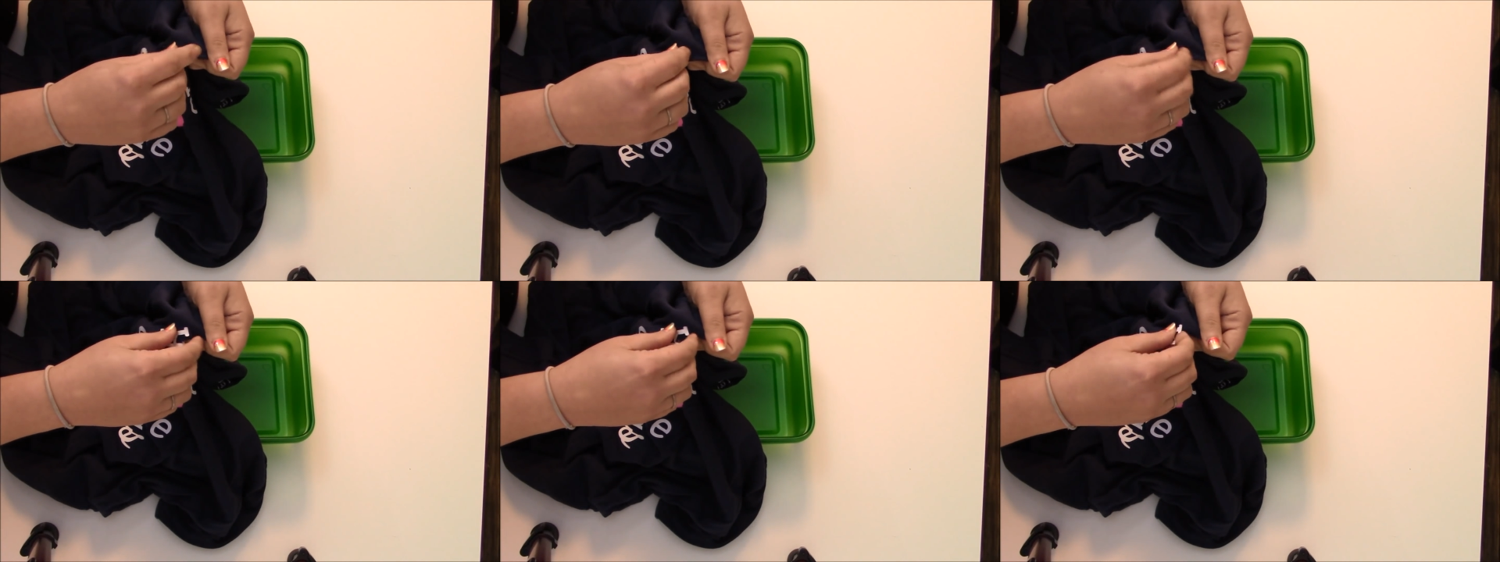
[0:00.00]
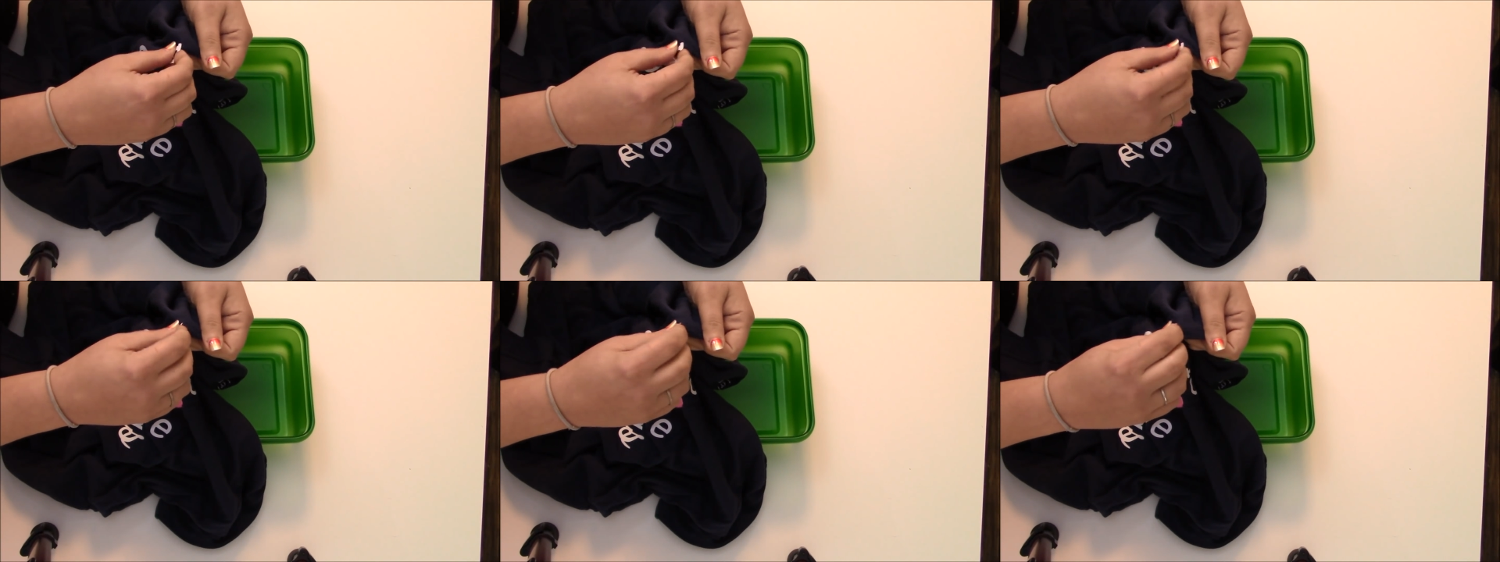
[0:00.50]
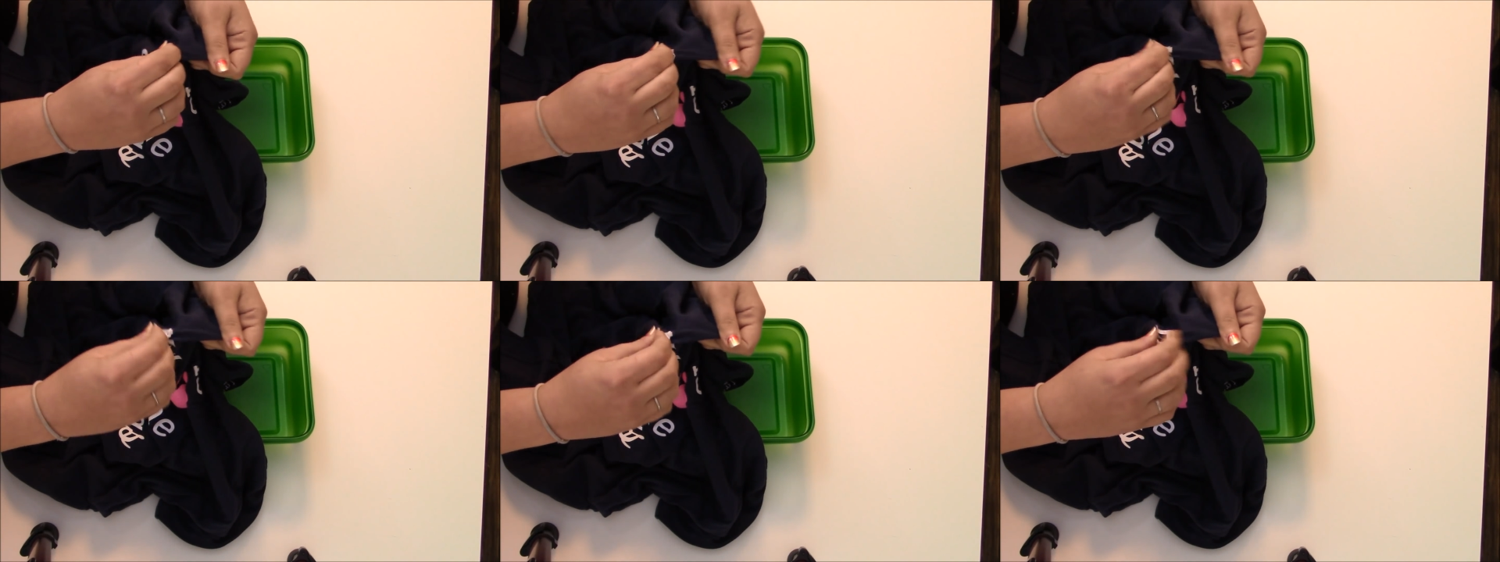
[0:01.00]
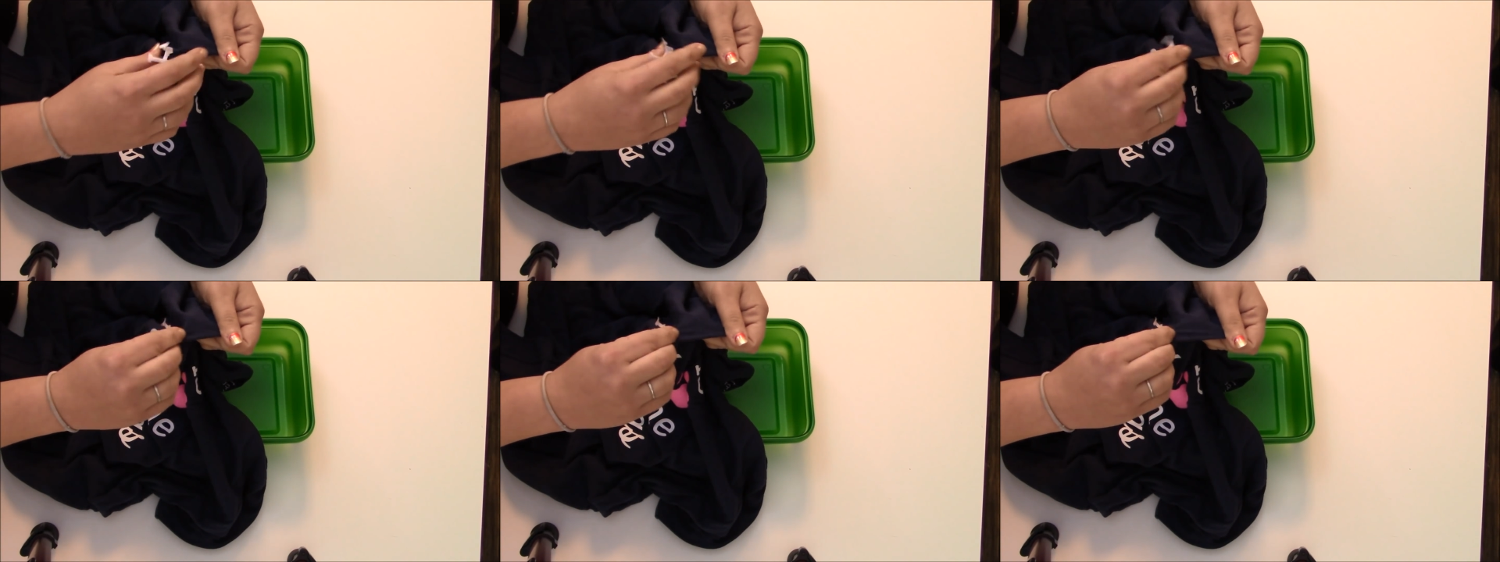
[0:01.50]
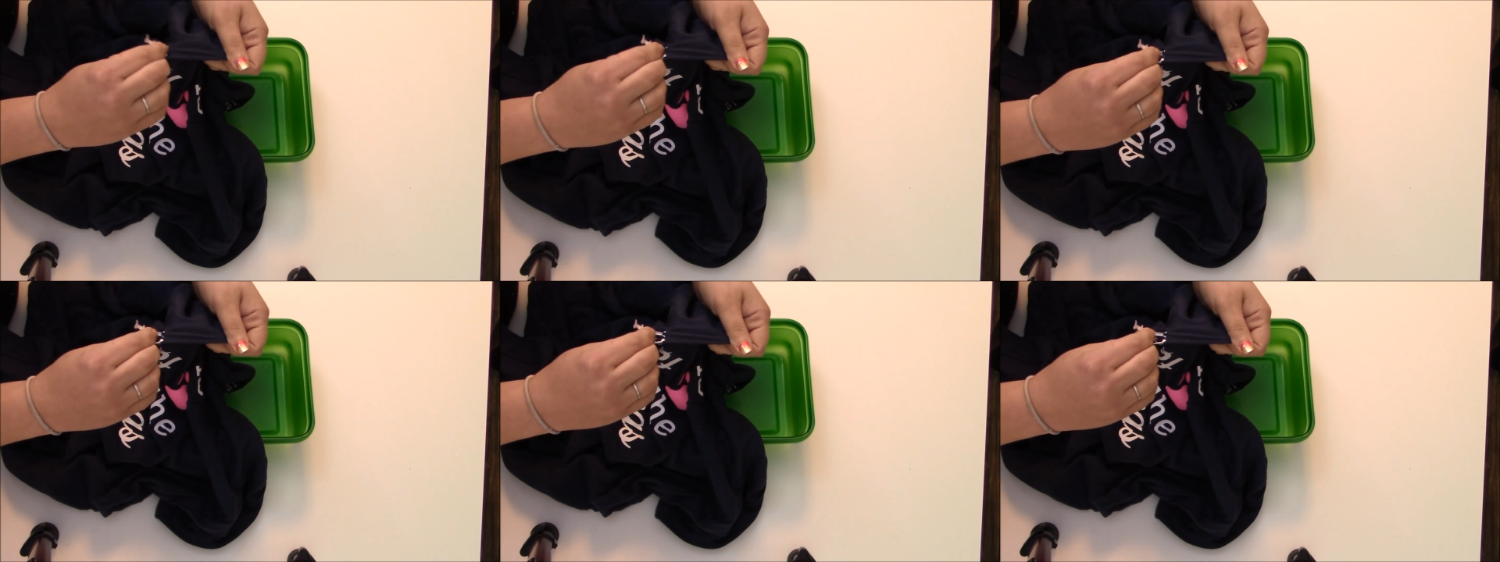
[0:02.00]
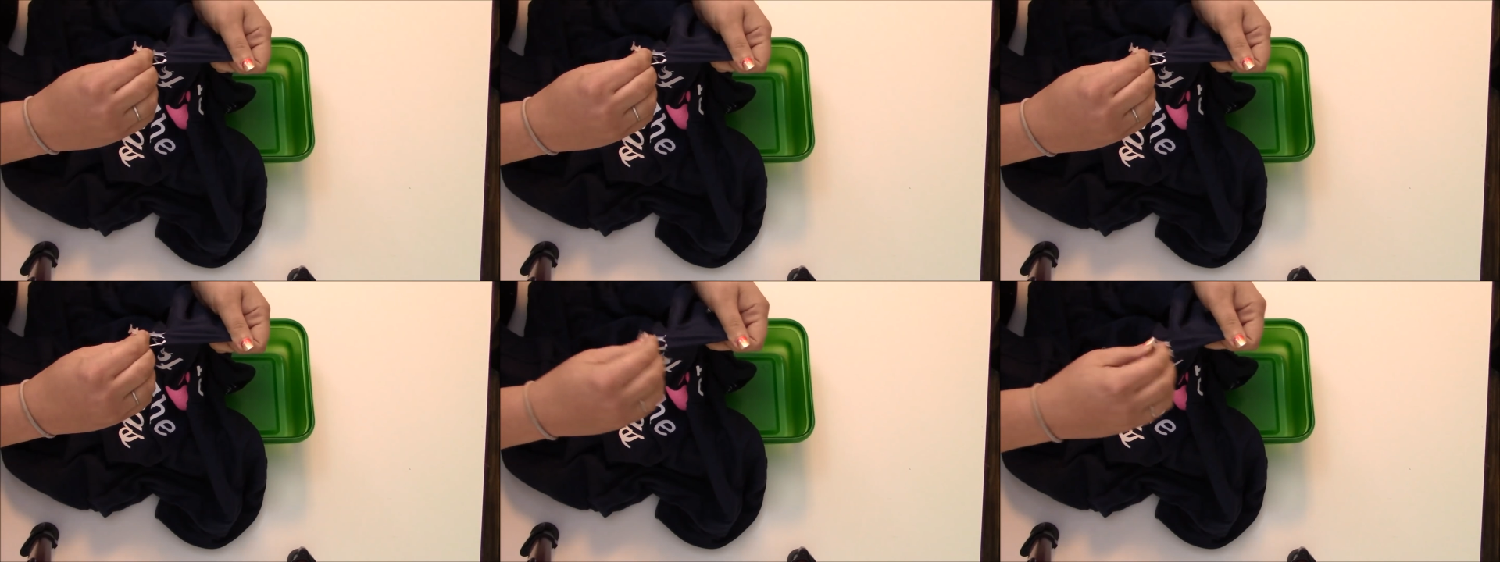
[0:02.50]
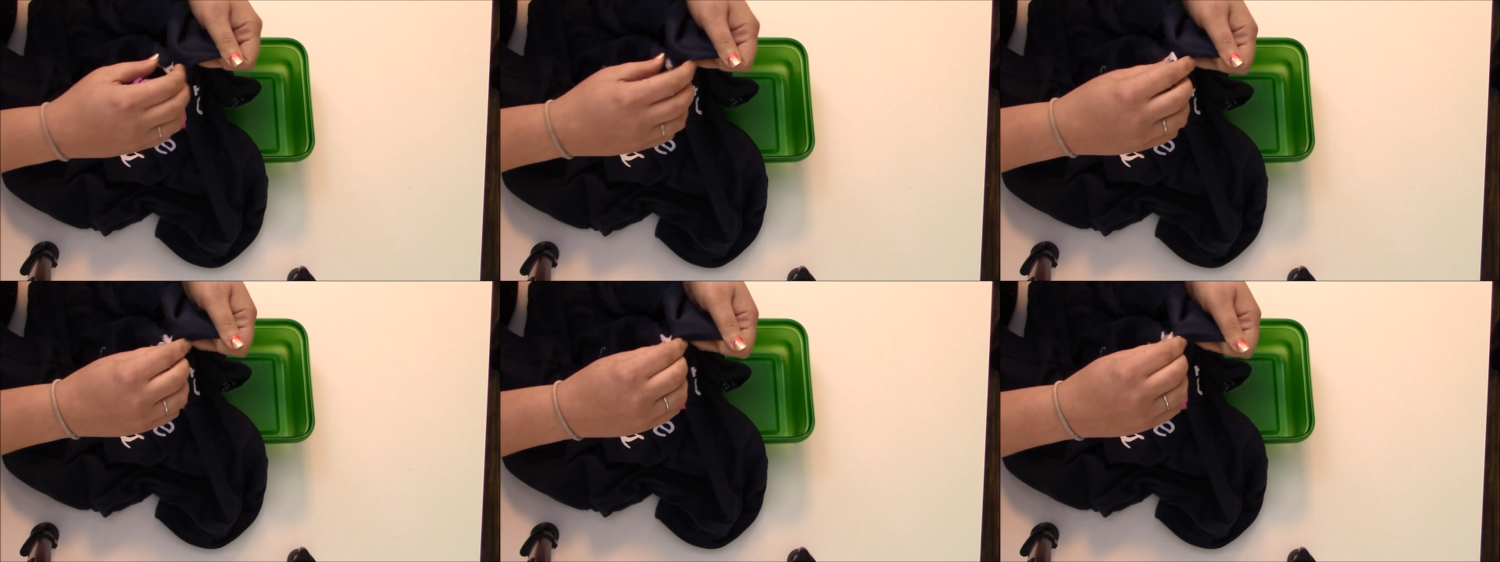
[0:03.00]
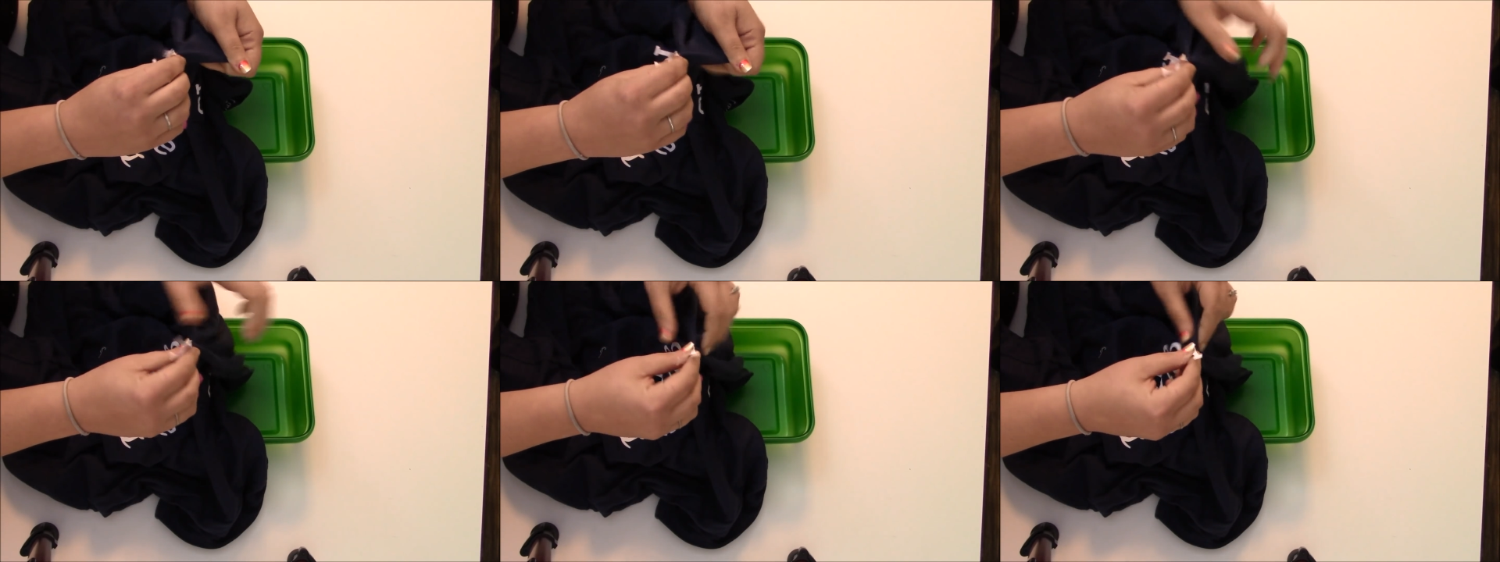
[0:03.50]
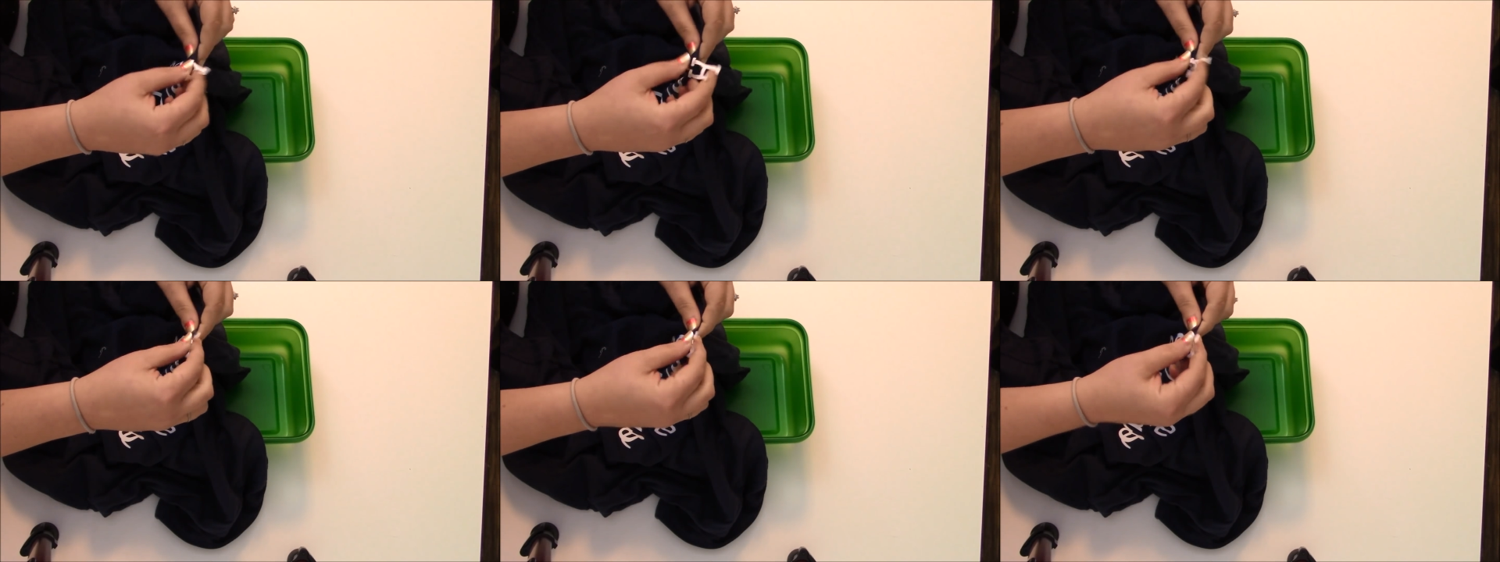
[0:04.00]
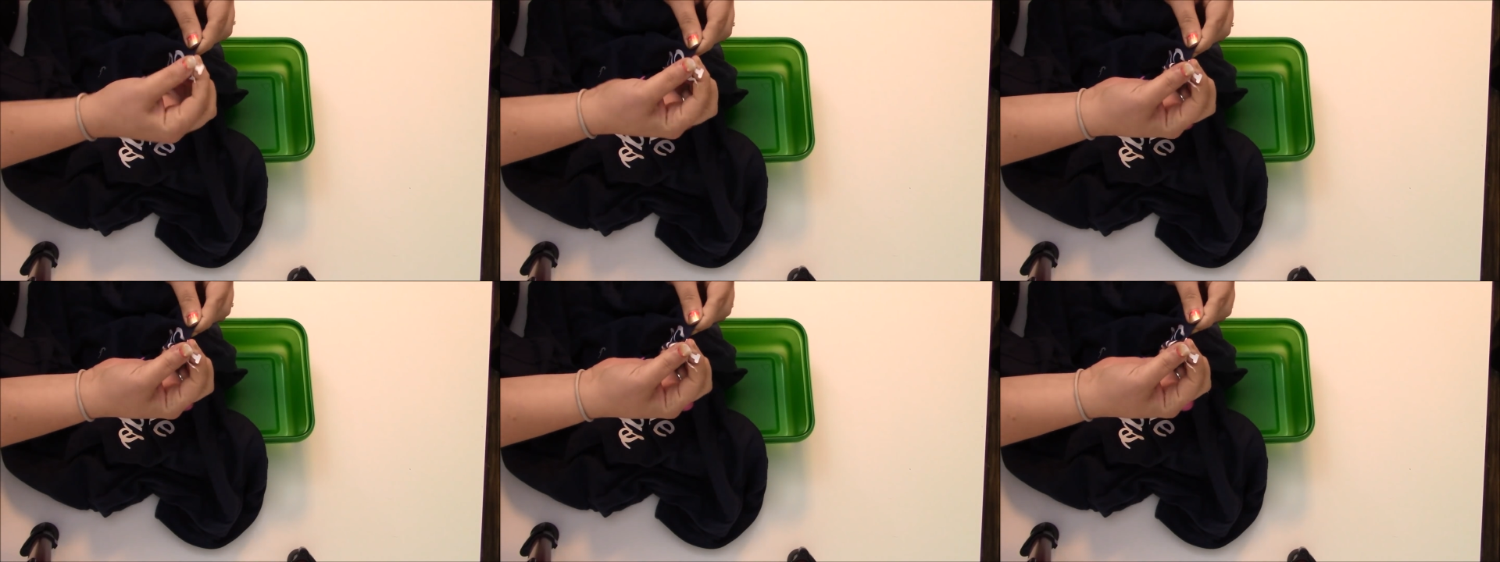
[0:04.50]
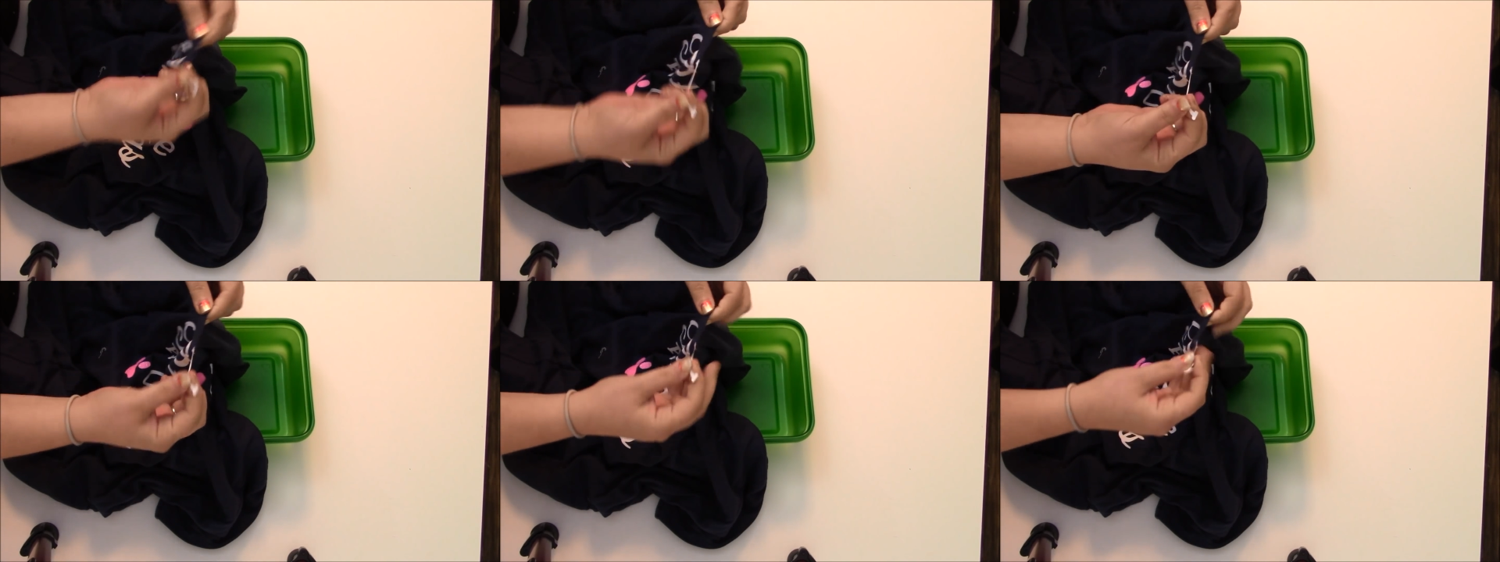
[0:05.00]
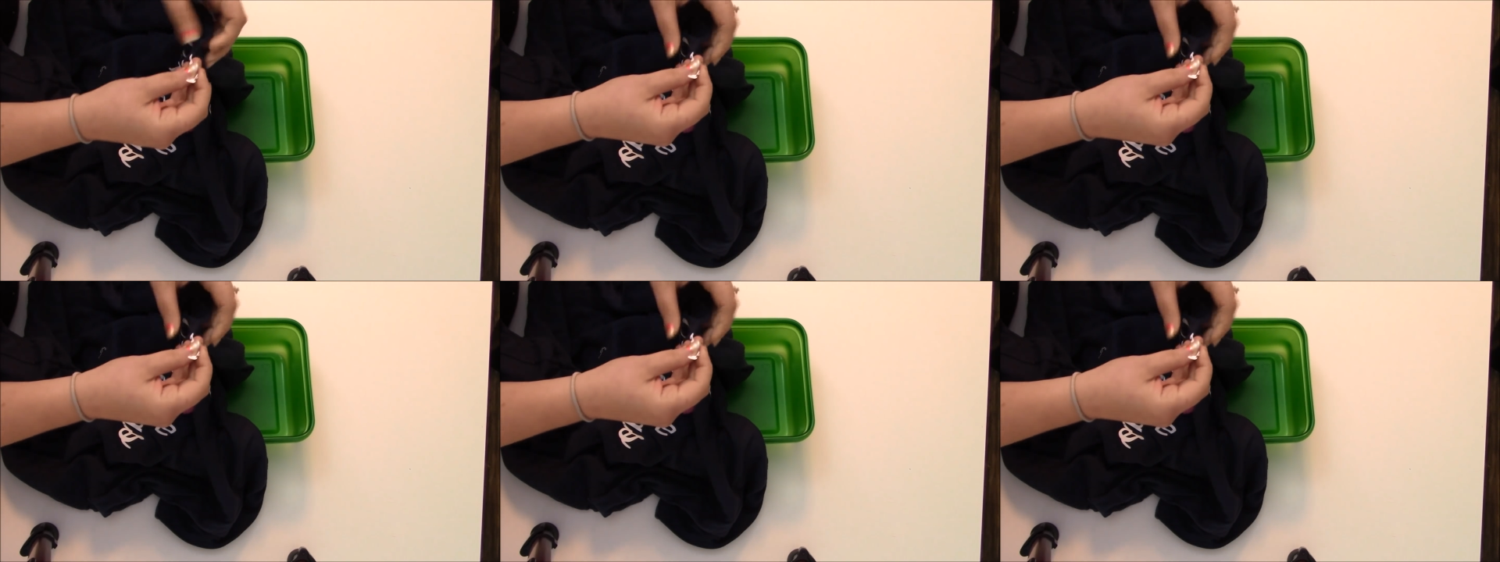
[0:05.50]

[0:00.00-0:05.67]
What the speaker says: Nobody's mouth can be seen.